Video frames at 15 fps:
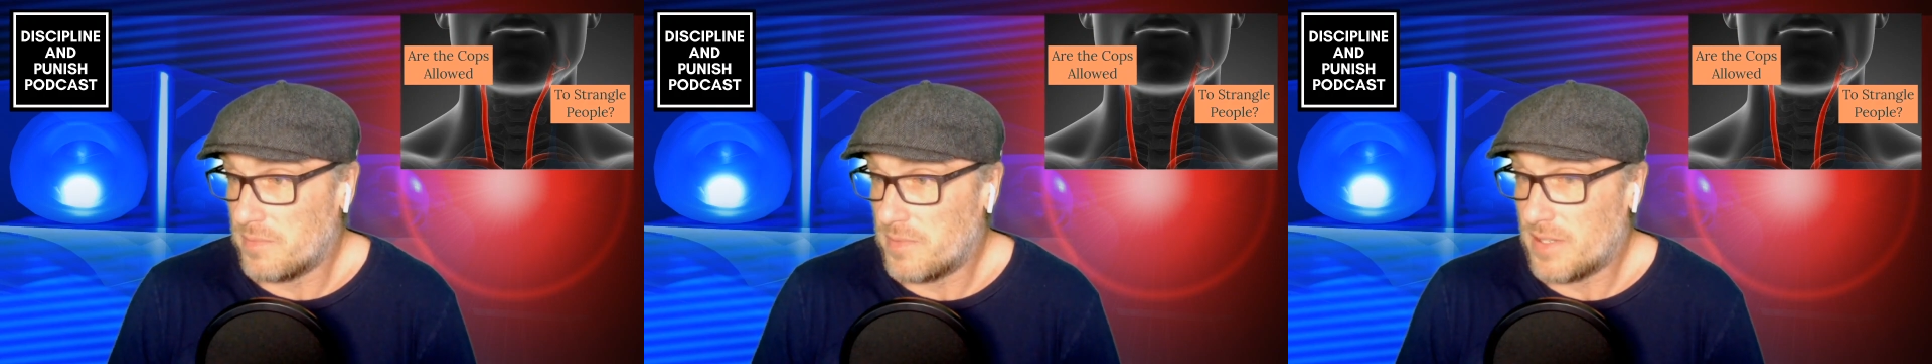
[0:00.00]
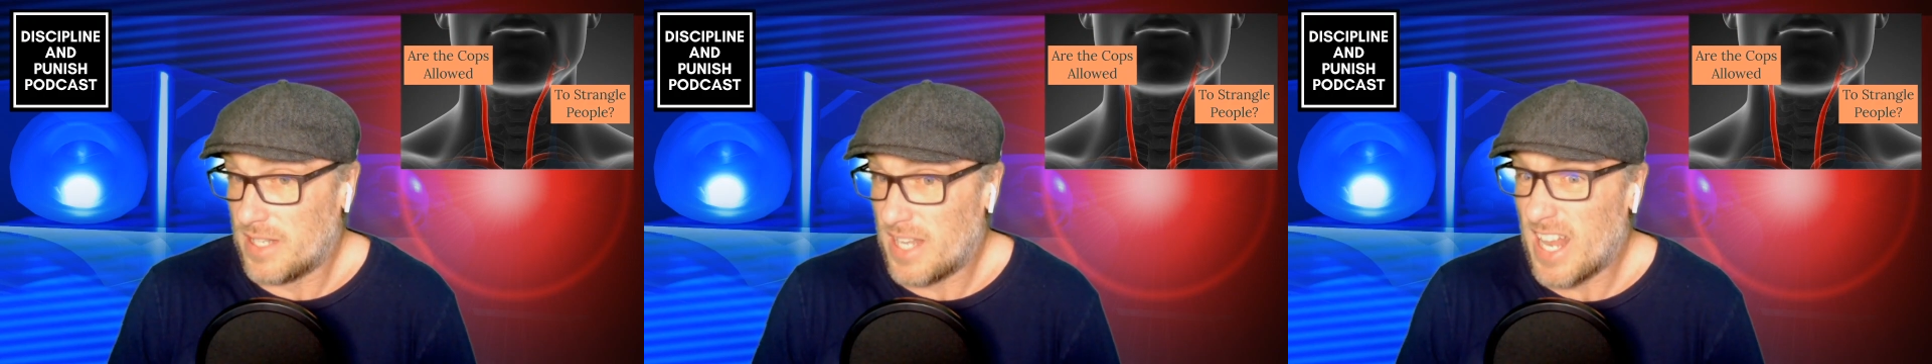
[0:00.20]

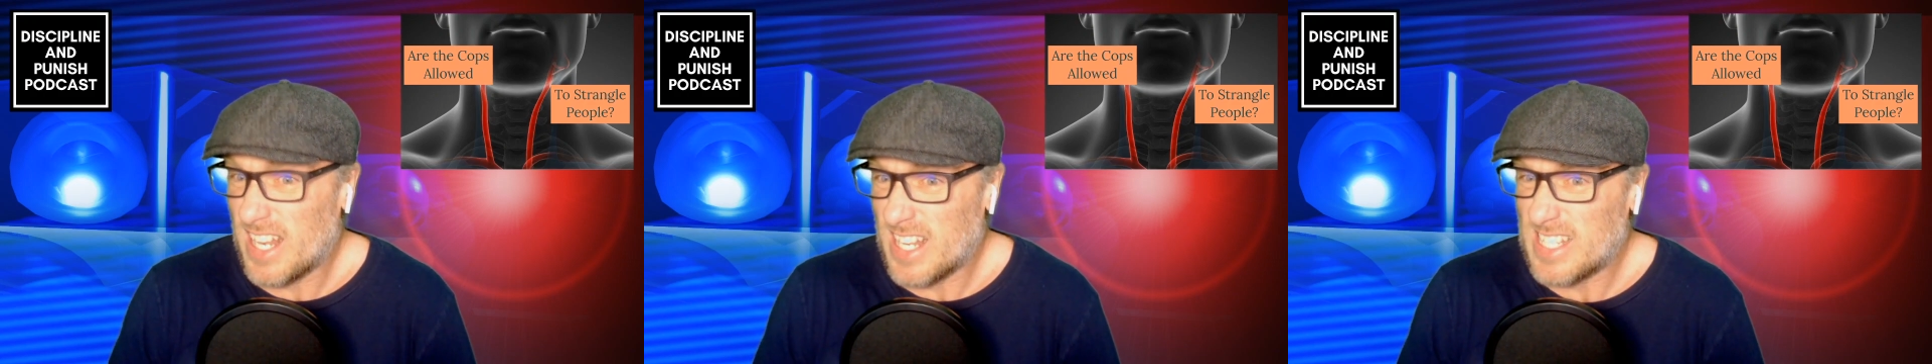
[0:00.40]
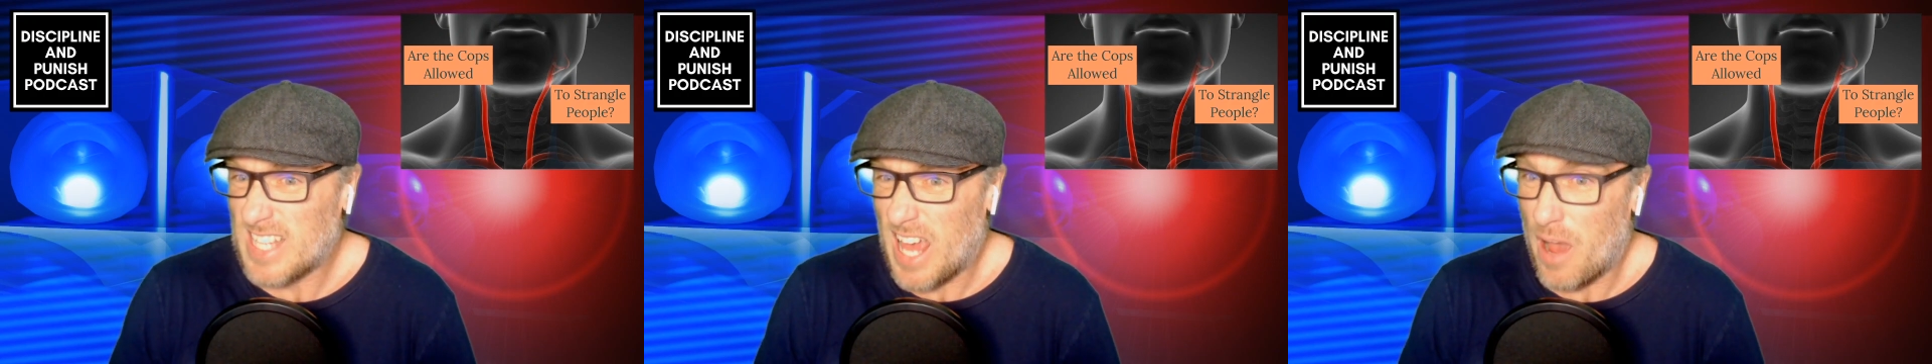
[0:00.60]
tend
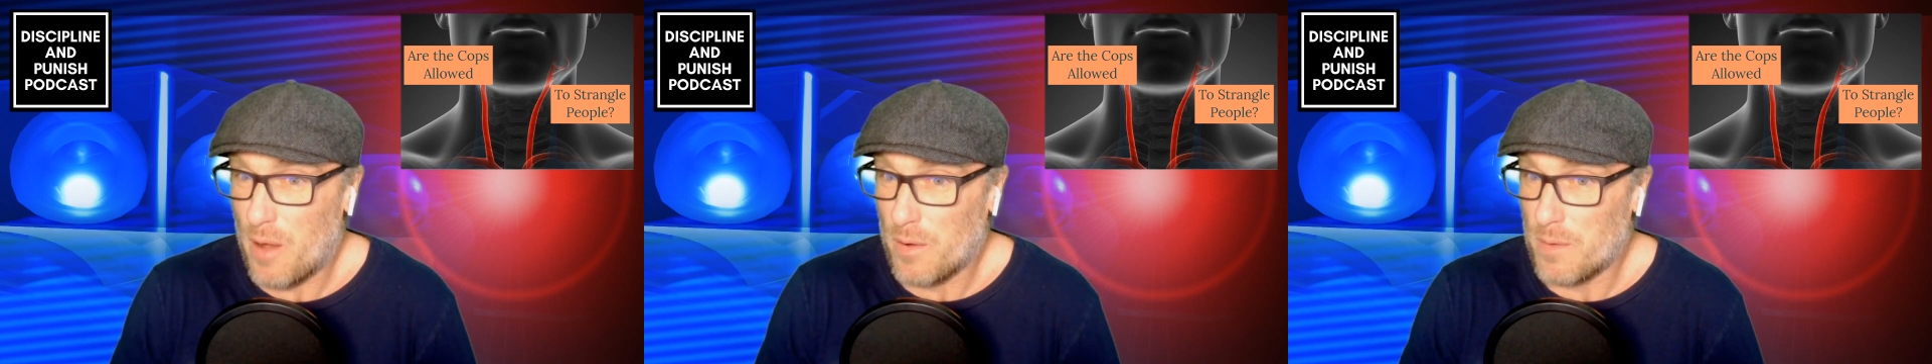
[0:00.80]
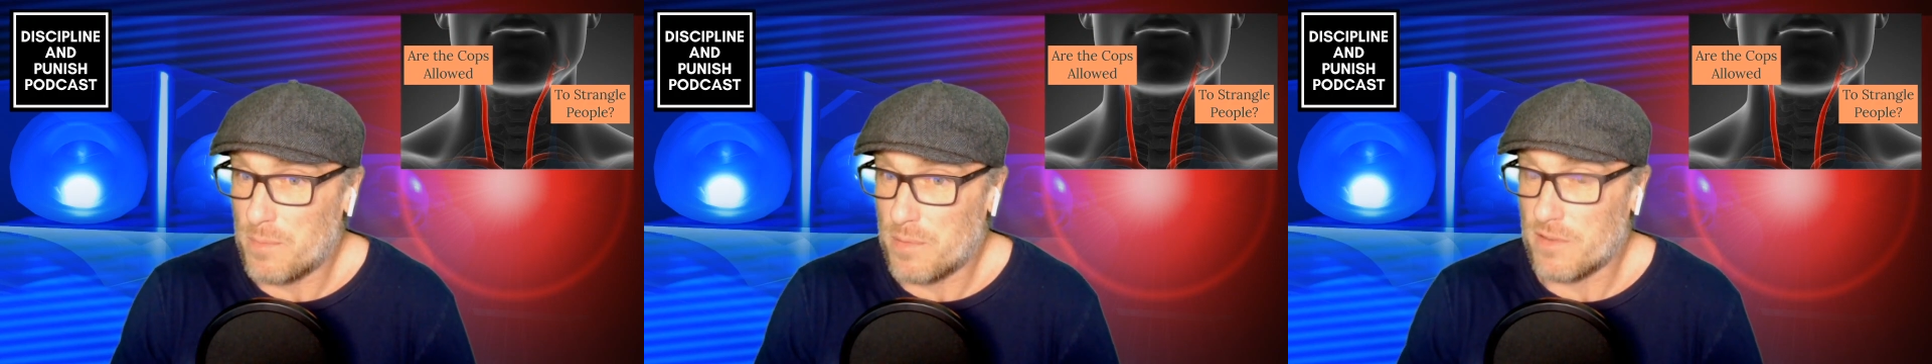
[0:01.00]
to say I
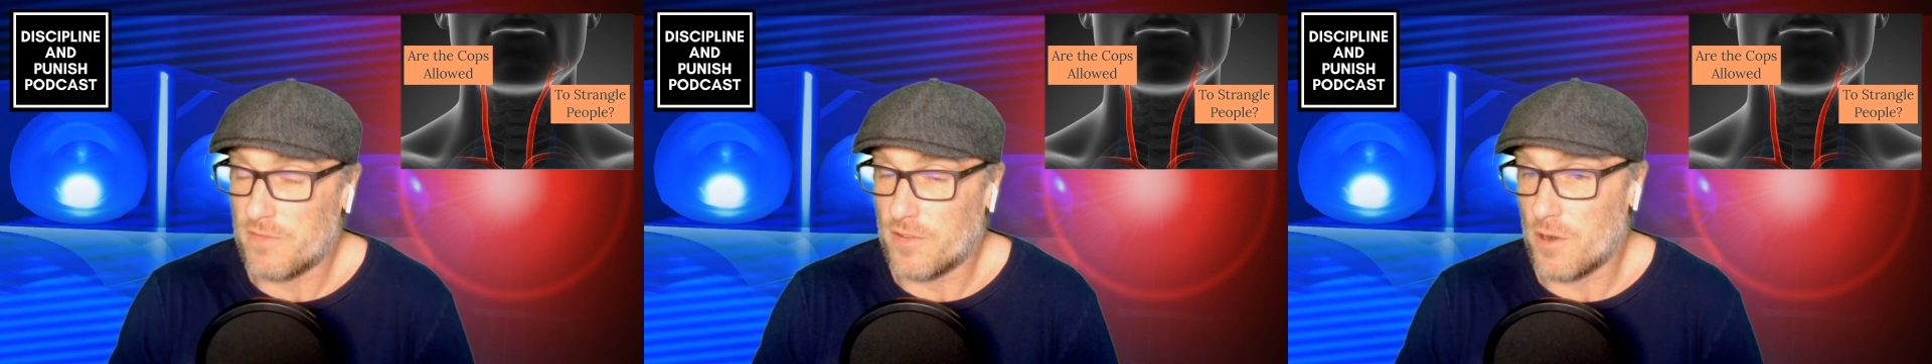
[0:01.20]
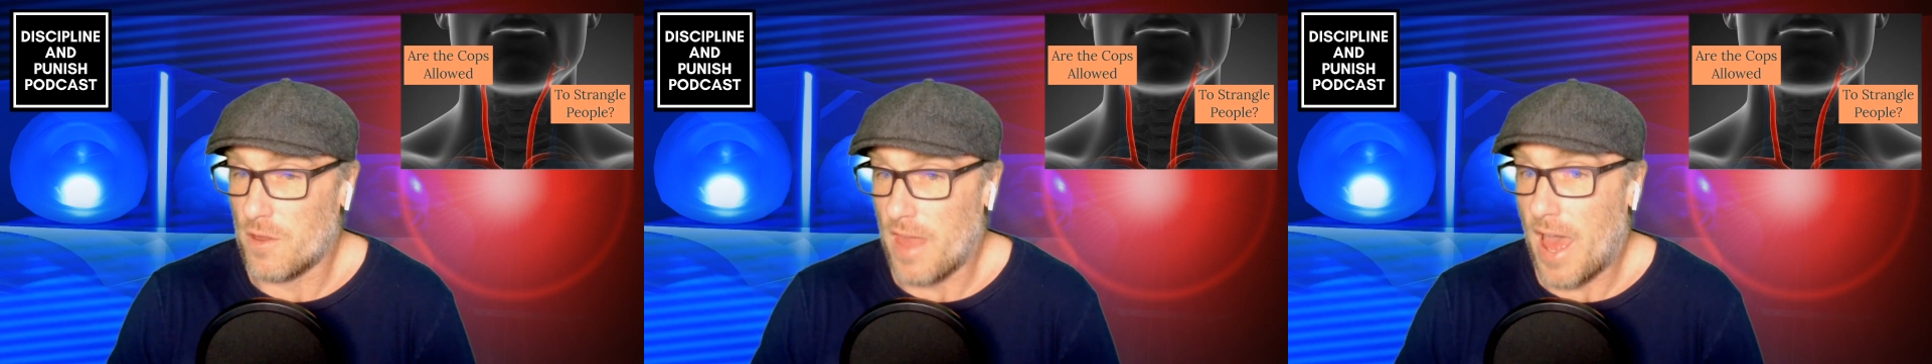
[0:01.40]
would
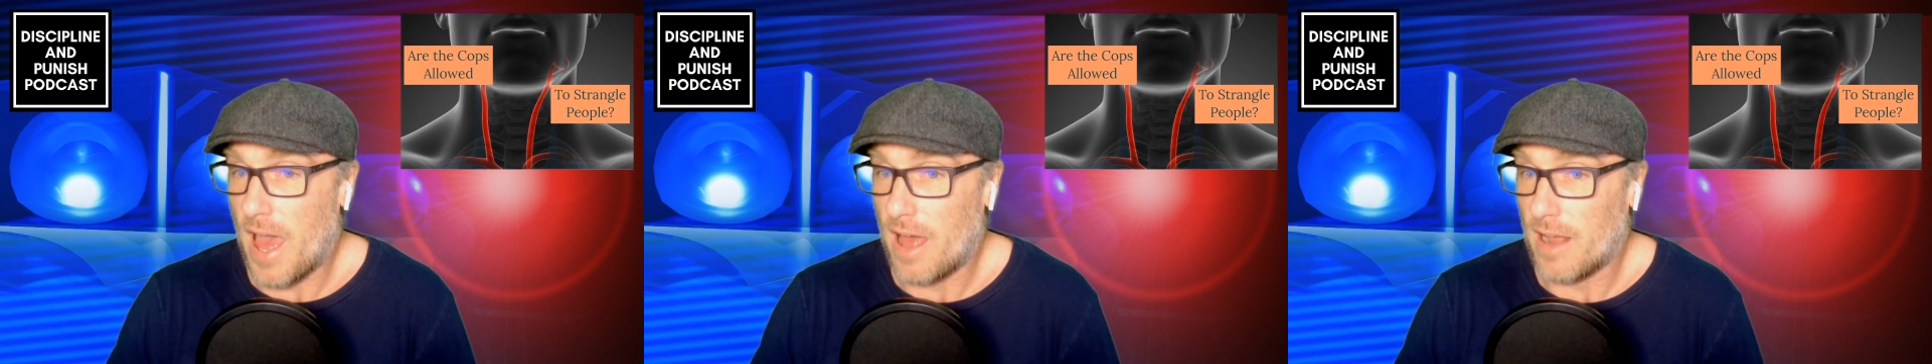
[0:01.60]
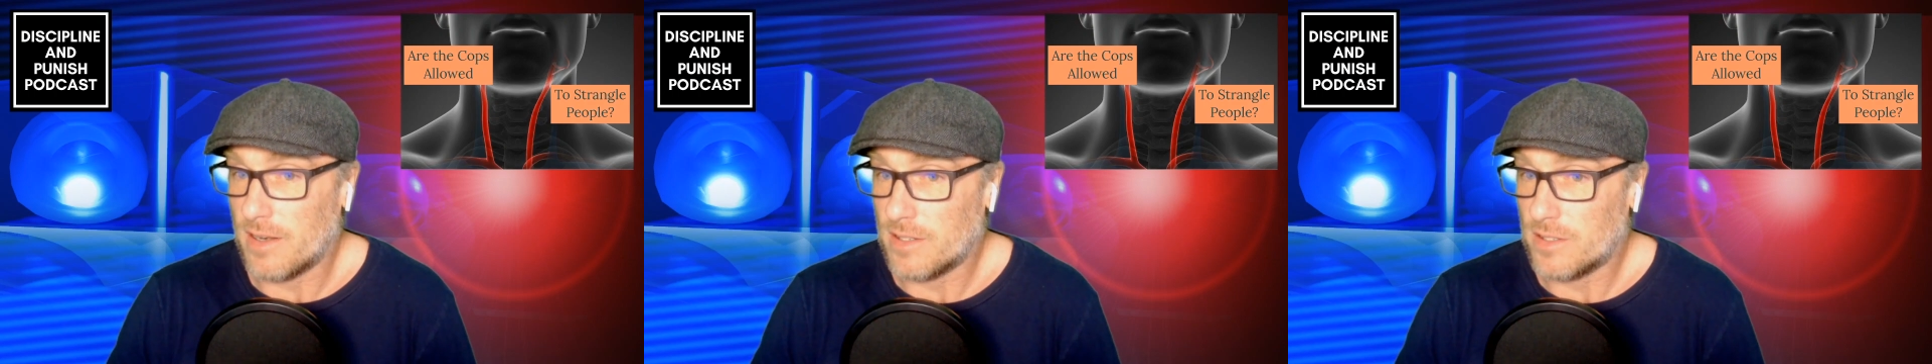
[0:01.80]
prefer
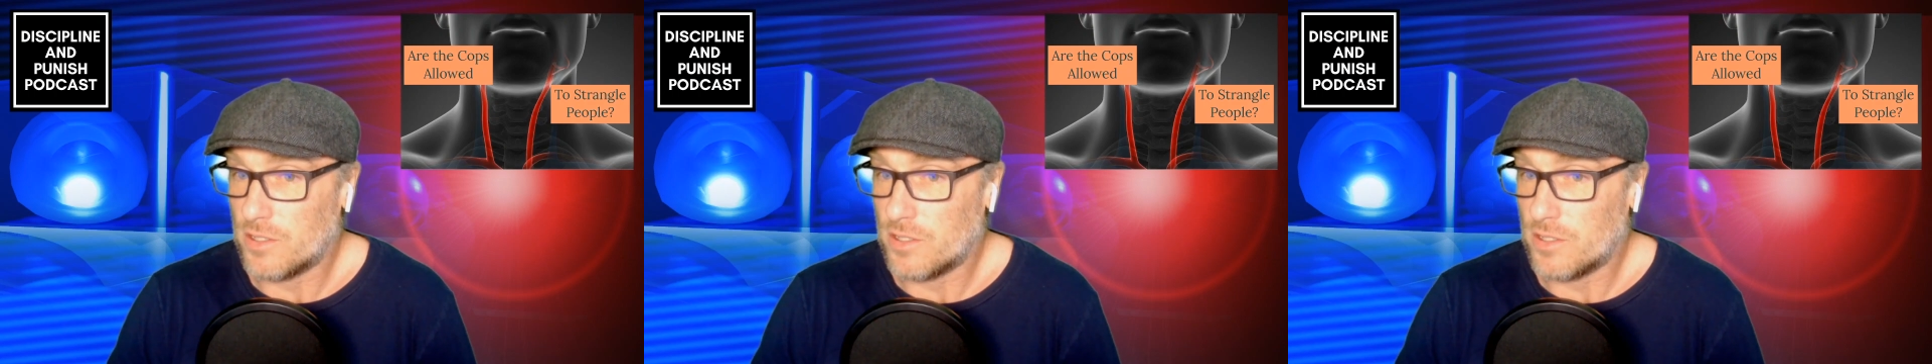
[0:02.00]
that